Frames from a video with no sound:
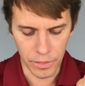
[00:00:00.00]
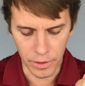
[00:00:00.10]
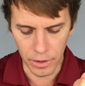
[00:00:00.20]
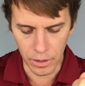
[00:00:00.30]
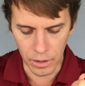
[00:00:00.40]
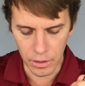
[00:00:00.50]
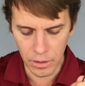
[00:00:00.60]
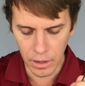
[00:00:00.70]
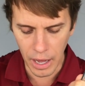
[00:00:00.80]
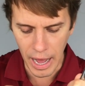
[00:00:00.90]
the
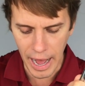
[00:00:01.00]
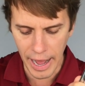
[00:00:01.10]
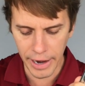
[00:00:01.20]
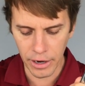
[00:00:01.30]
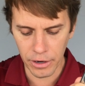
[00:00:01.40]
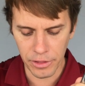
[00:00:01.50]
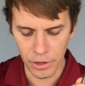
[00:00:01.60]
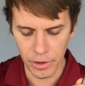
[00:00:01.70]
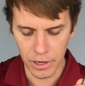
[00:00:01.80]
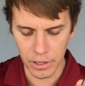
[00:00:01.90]
higher that
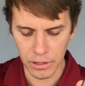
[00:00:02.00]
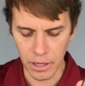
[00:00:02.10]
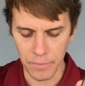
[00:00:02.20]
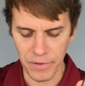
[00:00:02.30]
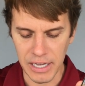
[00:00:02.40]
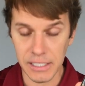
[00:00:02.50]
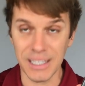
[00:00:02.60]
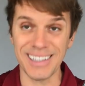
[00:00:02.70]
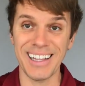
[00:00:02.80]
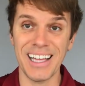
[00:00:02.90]
you hit on the club face,
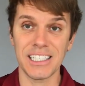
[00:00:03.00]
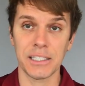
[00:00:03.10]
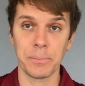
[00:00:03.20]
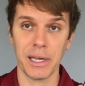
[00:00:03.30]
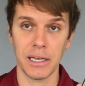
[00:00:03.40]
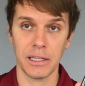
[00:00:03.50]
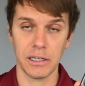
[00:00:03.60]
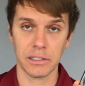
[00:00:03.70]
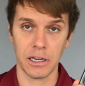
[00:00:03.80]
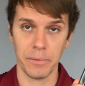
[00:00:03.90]
the less spin
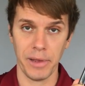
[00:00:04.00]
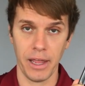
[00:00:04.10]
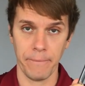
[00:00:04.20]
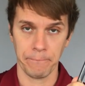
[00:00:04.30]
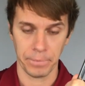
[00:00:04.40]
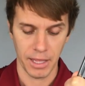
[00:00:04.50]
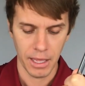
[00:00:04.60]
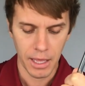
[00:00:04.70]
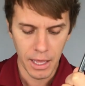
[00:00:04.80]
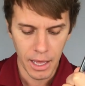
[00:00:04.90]
there's going to be.
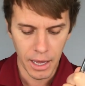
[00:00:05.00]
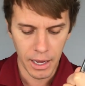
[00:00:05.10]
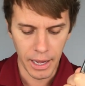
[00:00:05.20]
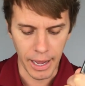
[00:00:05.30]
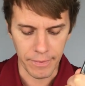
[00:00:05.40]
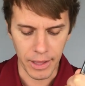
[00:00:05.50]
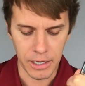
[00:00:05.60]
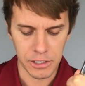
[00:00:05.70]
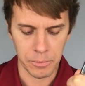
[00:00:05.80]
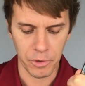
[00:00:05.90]
And
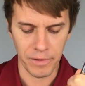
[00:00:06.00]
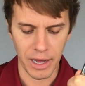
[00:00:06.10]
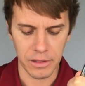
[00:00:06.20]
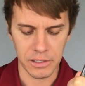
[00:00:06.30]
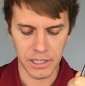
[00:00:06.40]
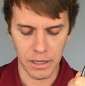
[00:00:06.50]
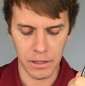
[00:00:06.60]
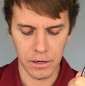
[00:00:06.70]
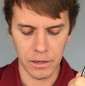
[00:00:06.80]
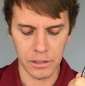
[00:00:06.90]
then as you move down to the
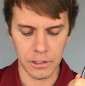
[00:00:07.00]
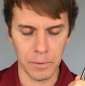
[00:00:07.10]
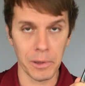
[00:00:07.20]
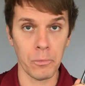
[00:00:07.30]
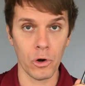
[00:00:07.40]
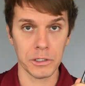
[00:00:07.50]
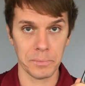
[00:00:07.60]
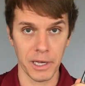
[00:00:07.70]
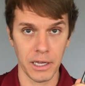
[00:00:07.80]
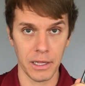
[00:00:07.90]
center, there's going to be more
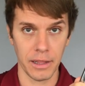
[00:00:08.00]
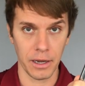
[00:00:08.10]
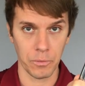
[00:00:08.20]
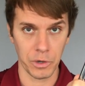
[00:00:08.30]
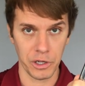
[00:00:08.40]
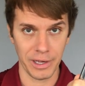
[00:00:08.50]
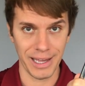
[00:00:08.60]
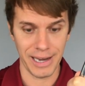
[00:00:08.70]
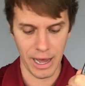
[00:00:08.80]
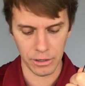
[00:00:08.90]
spin. And then when you
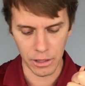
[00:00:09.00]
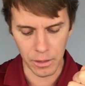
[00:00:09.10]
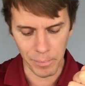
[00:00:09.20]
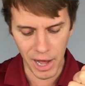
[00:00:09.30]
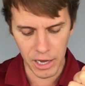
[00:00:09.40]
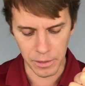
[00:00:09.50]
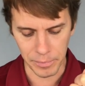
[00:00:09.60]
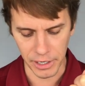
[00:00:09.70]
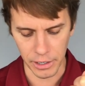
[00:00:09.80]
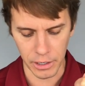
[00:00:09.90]
get down to the
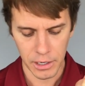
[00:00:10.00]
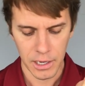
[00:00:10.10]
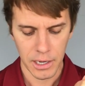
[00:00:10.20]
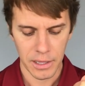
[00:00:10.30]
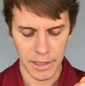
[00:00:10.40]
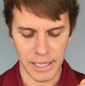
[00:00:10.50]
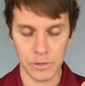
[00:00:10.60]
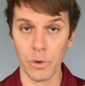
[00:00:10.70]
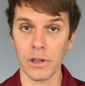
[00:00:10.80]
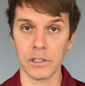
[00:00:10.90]
bottom here,
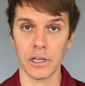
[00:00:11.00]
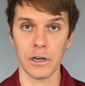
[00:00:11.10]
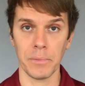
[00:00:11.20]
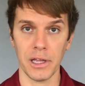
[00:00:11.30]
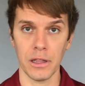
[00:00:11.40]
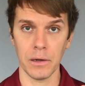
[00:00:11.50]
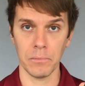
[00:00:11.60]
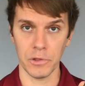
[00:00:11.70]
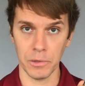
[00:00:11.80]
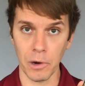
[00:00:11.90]
that's where there's going to be the
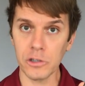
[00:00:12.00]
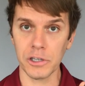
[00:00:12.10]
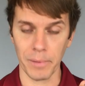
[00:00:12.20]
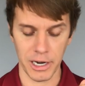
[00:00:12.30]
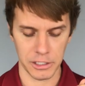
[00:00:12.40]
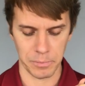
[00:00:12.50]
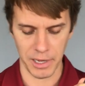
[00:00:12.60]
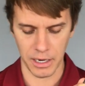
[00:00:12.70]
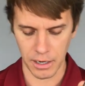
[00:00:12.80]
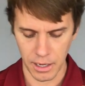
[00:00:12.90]
most amount of
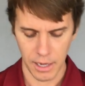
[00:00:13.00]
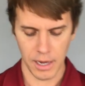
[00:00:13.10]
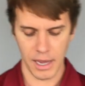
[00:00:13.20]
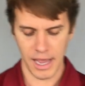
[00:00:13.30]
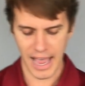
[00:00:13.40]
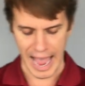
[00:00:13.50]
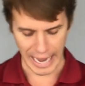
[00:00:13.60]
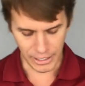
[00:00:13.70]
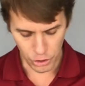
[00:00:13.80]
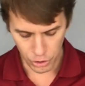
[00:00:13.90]
spin.
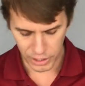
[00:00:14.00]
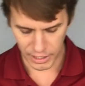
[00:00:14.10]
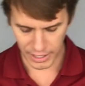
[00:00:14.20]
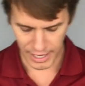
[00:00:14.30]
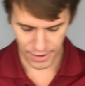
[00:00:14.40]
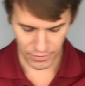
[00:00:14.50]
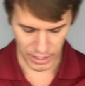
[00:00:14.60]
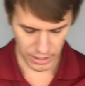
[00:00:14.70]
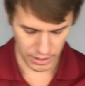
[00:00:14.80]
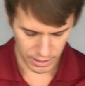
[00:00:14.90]
And you can
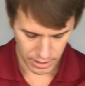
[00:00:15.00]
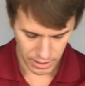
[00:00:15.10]
even